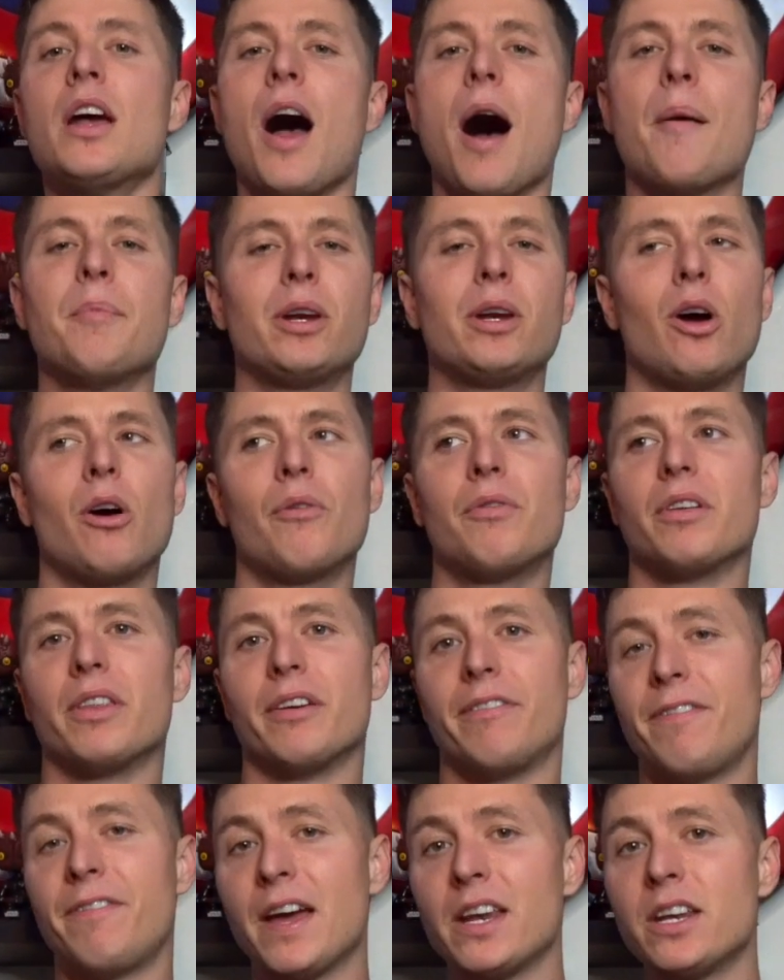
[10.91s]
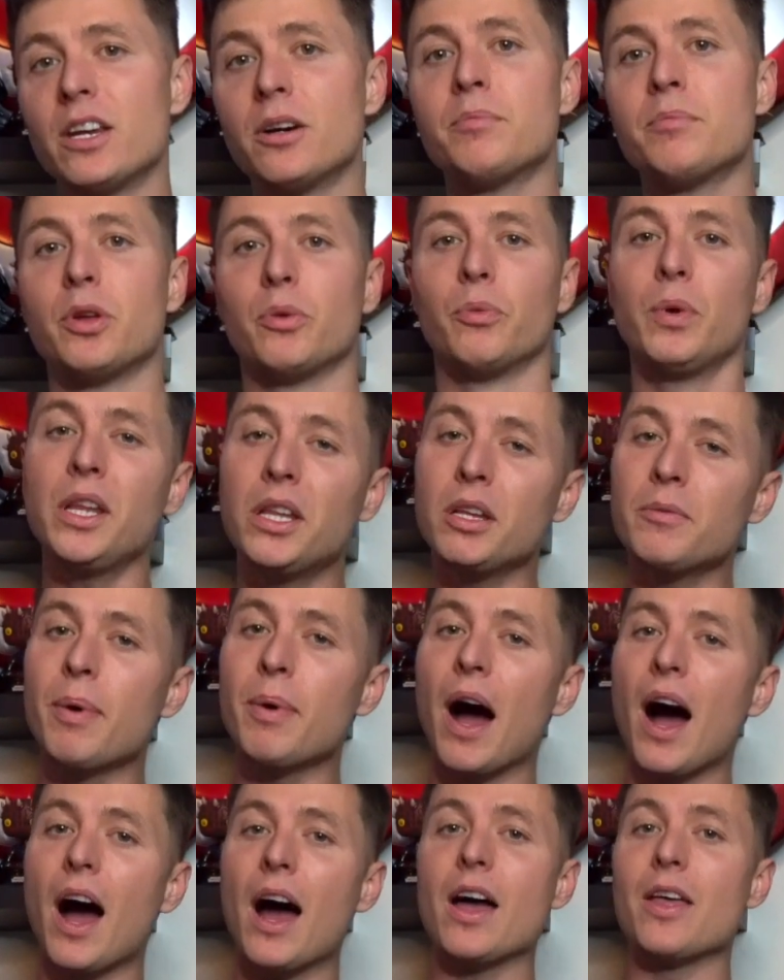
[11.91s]
I'm gonna go over the fandom, the reason
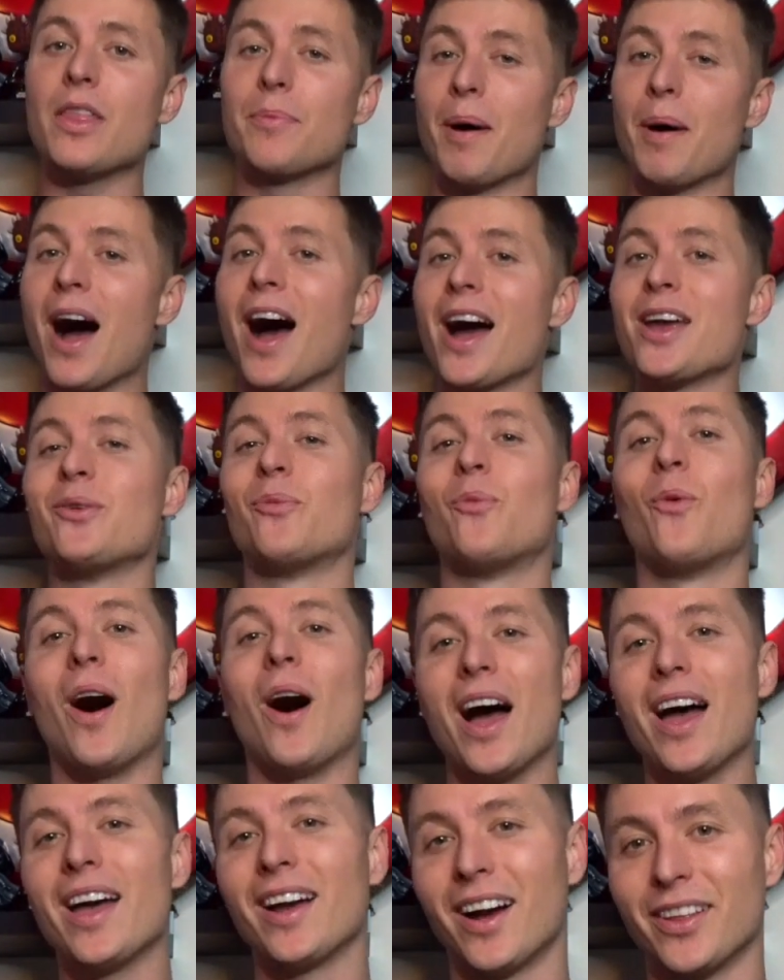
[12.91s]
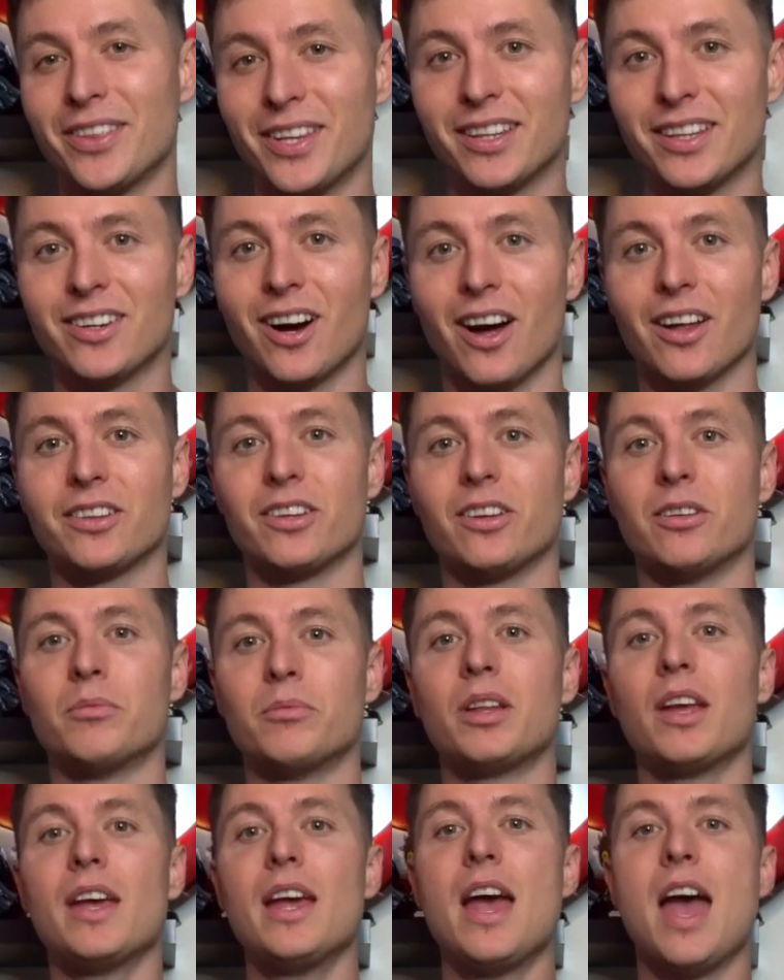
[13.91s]
behind why I got these
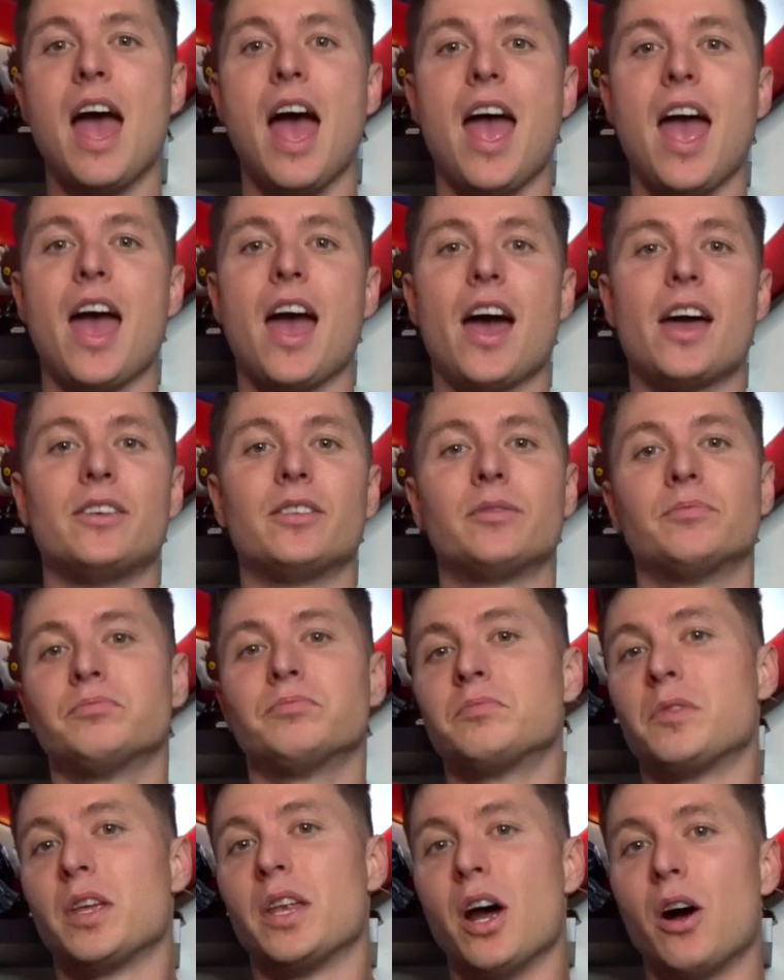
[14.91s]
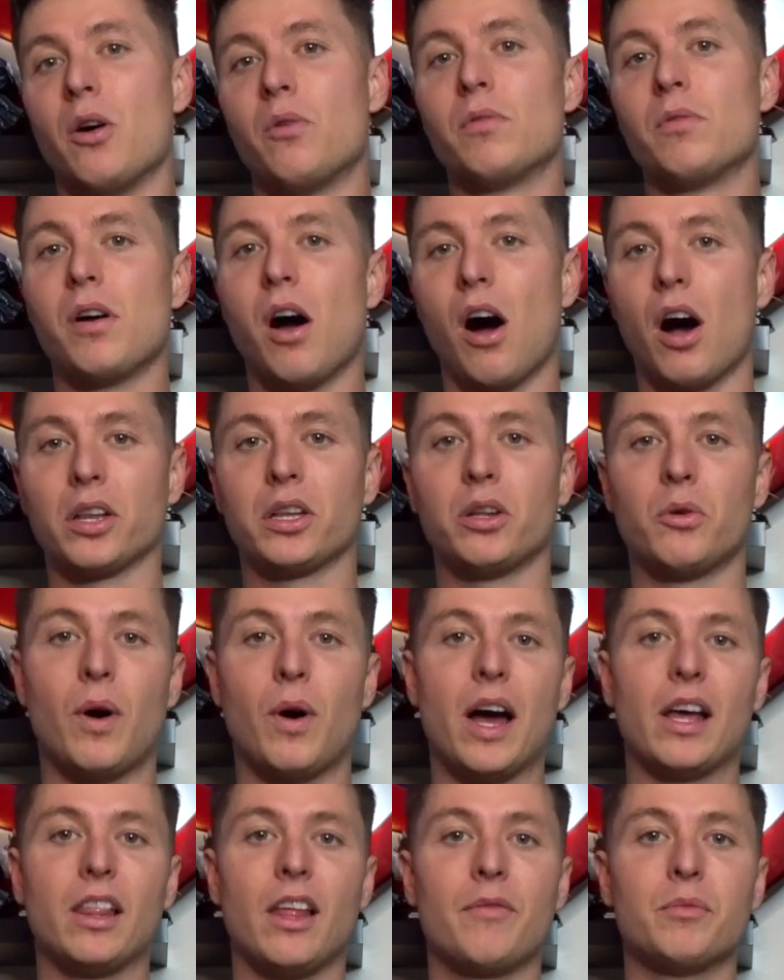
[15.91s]
costumes, and, you know, also
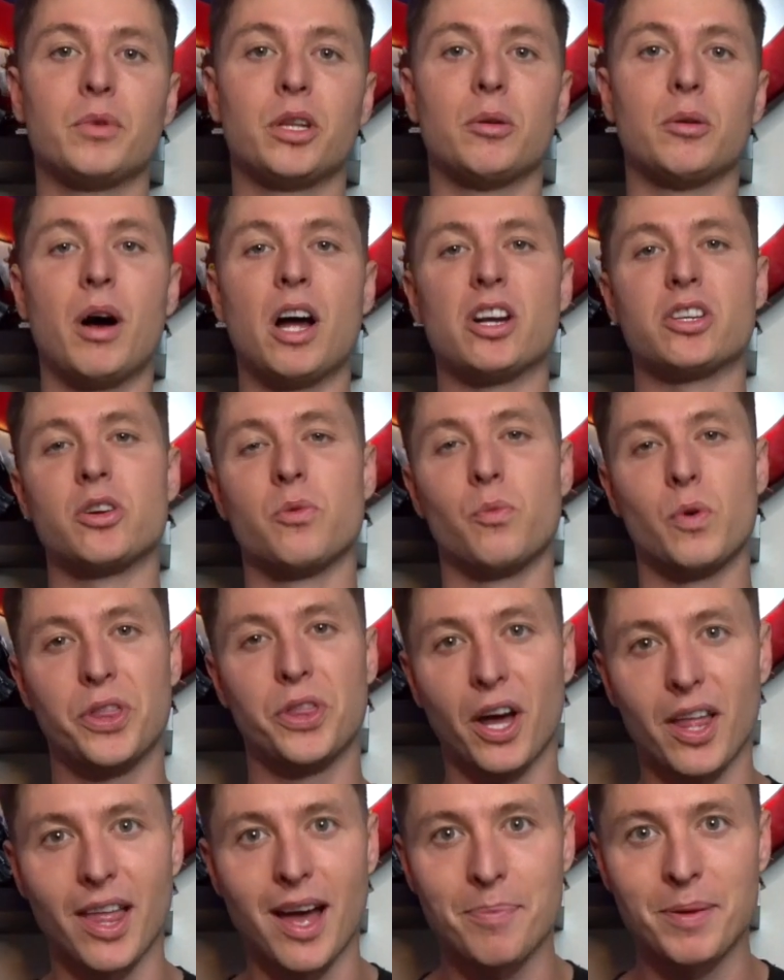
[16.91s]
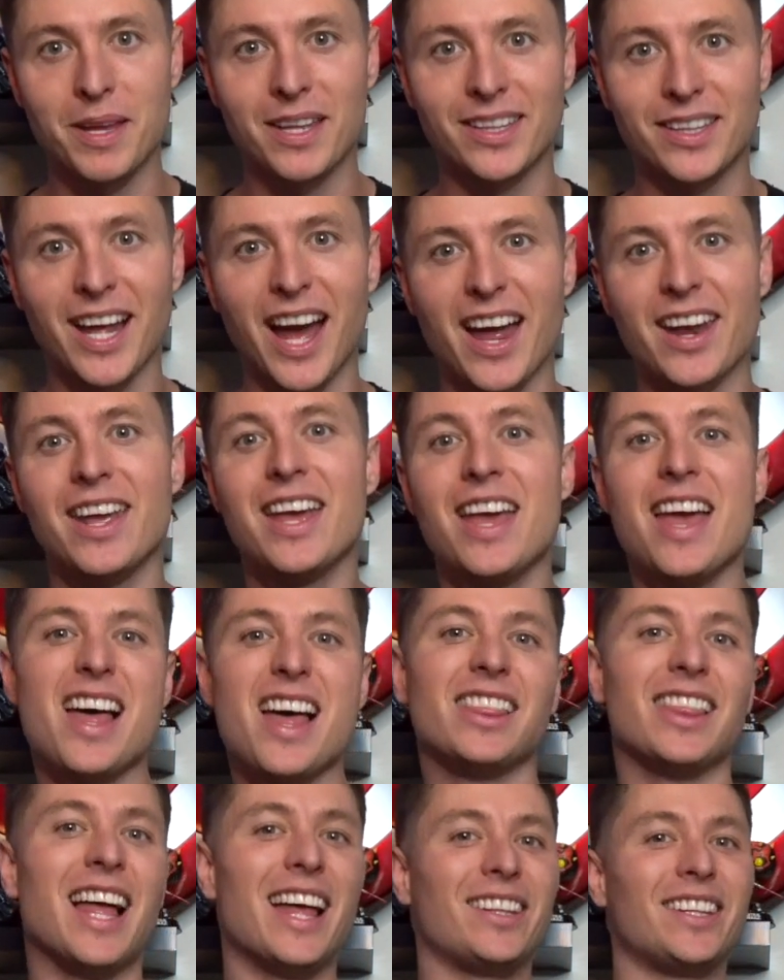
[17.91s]
why I love them so much. With all that being said,
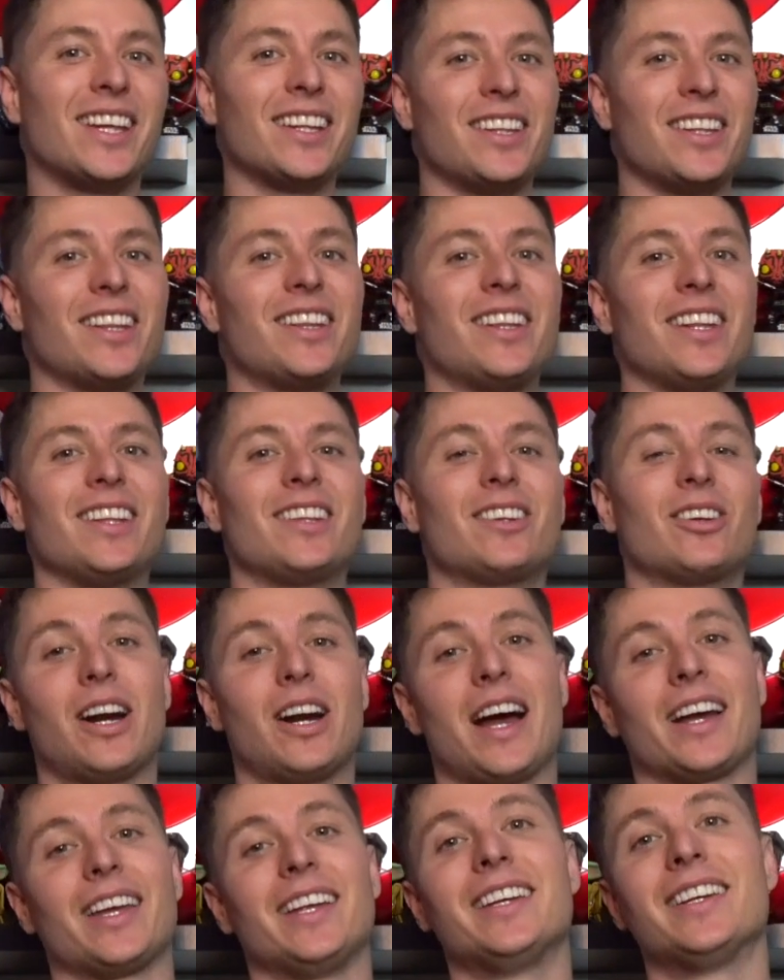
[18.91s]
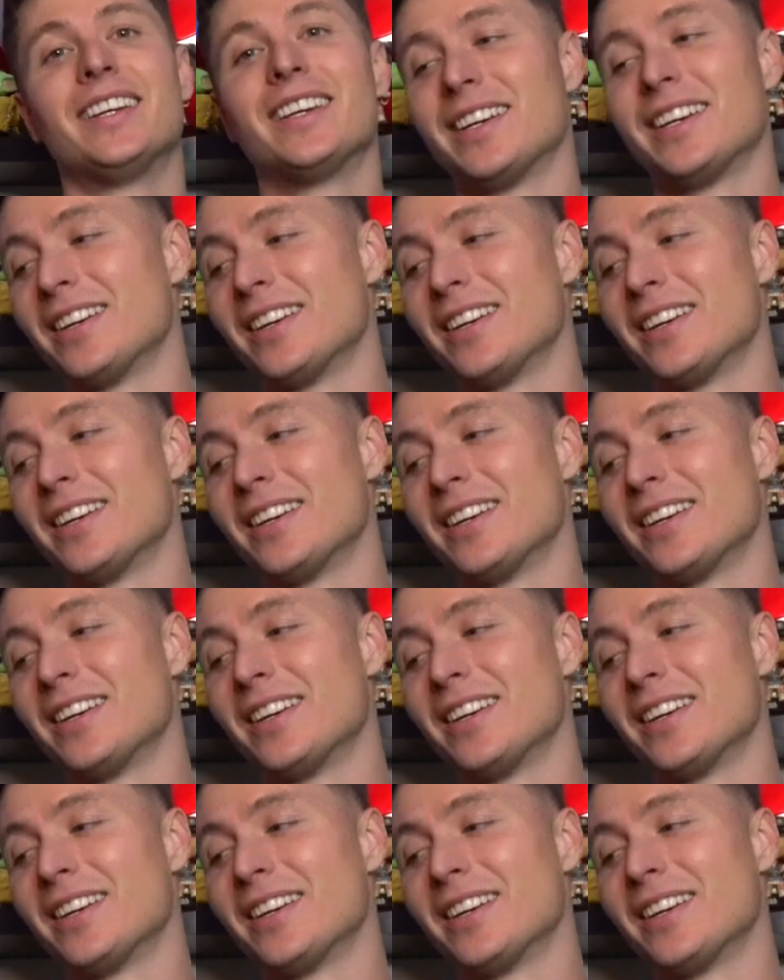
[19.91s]
let's get this thing cracking.